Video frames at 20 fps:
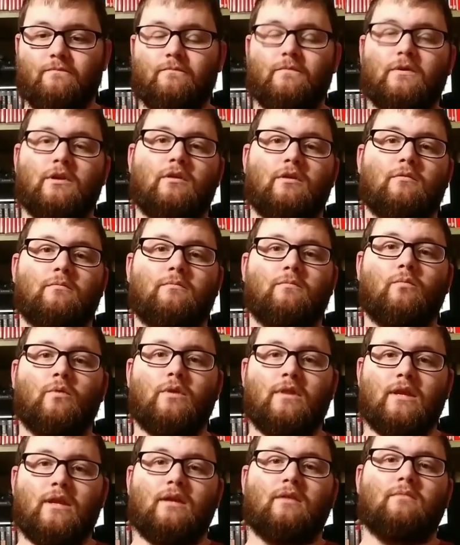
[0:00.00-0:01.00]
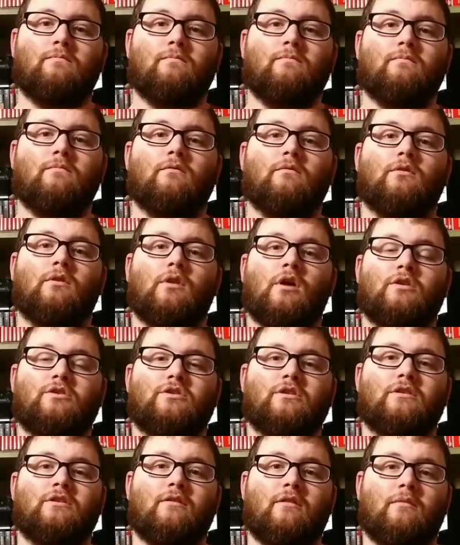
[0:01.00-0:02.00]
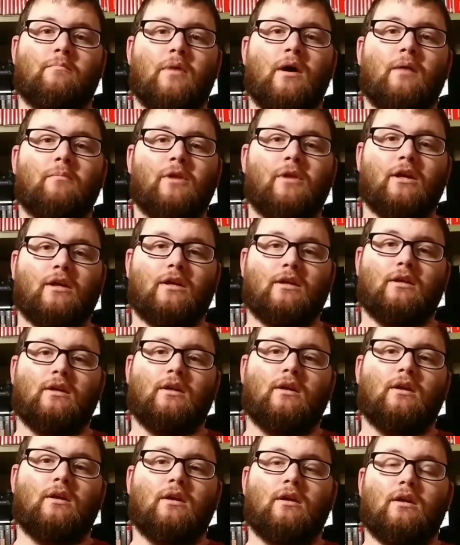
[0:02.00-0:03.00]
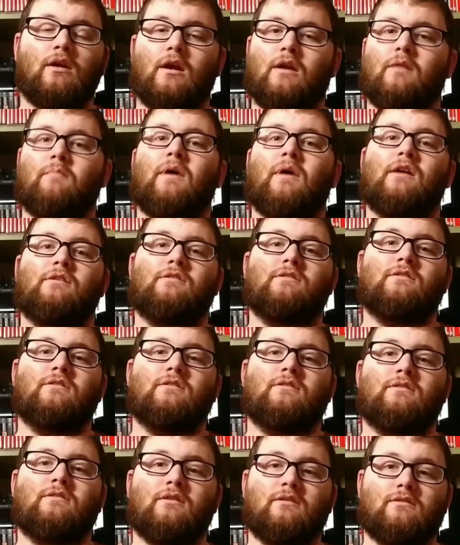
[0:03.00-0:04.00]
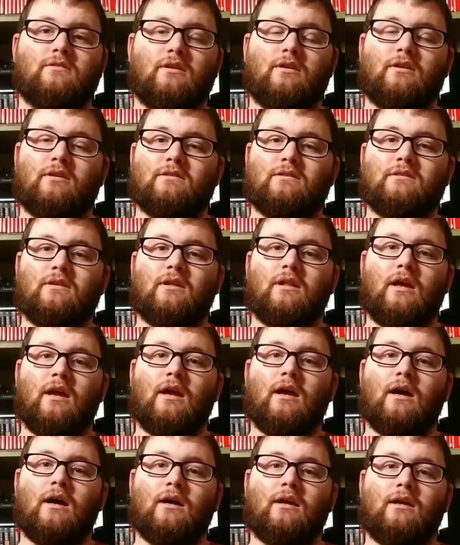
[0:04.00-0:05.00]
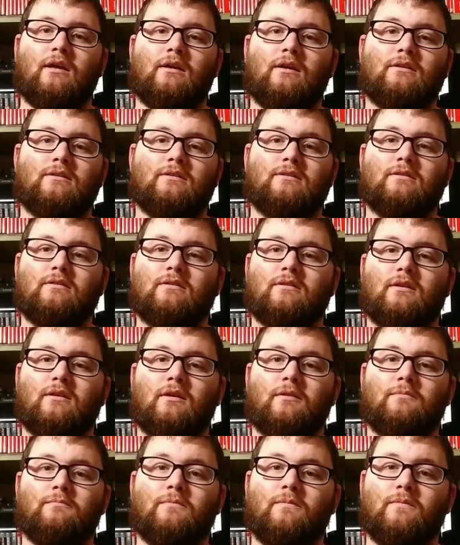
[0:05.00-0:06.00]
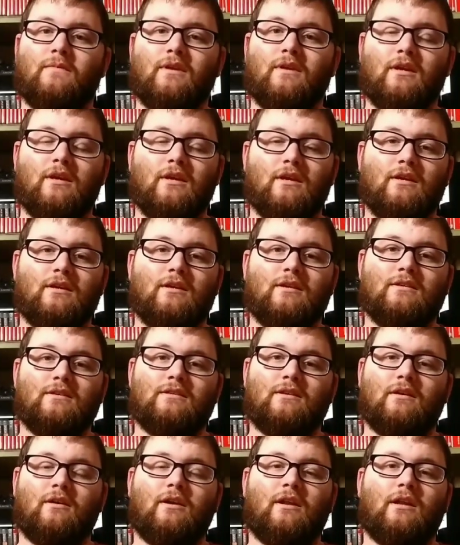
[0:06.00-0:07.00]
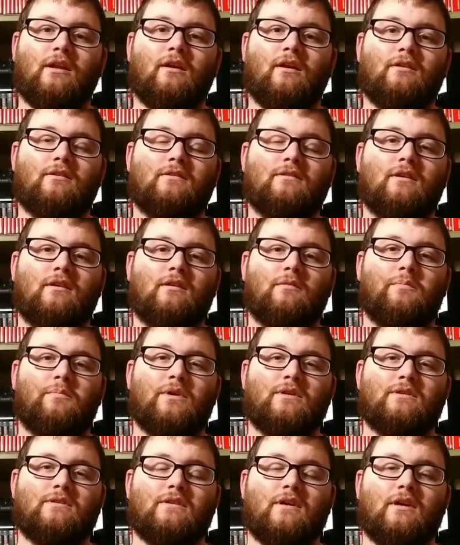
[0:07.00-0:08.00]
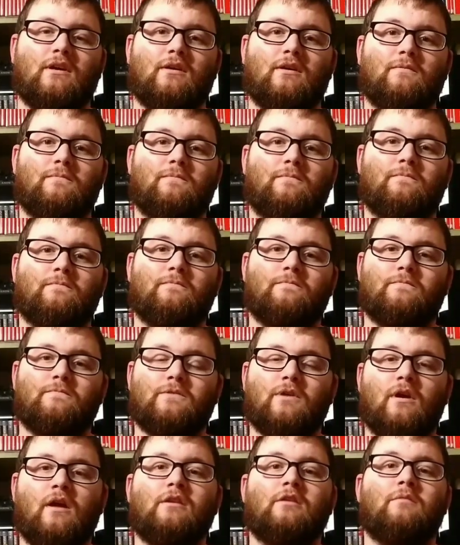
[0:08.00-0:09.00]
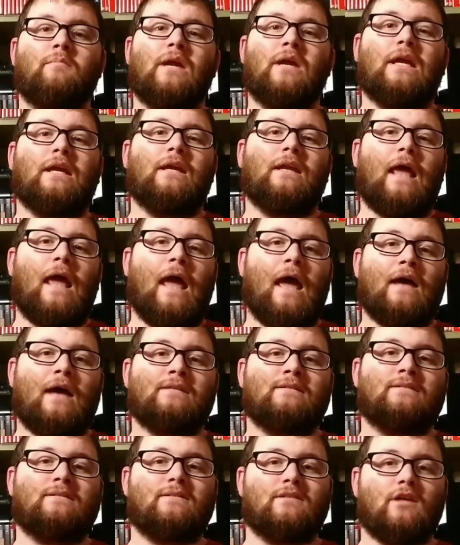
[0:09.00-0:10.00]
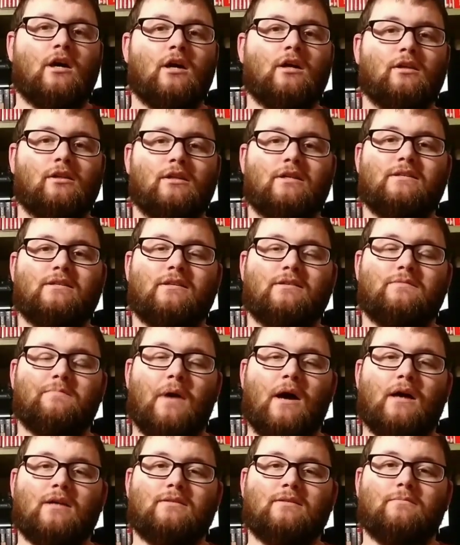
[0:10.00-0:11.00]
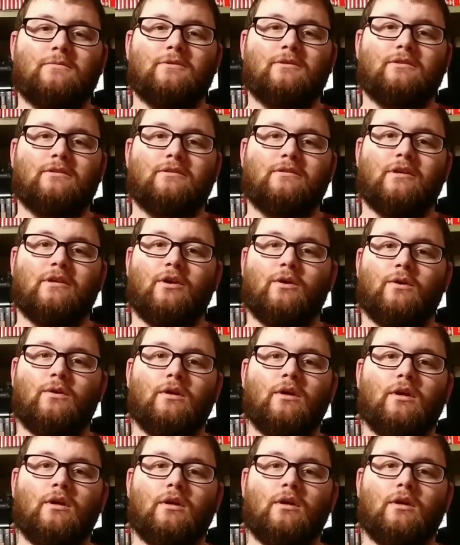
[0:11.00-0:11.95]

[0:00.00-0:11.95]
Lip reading: you know, when they launch it to the public. I imagine these things are going to sell like hotcakes. So it appears they're trying to make it as solderless as possible. So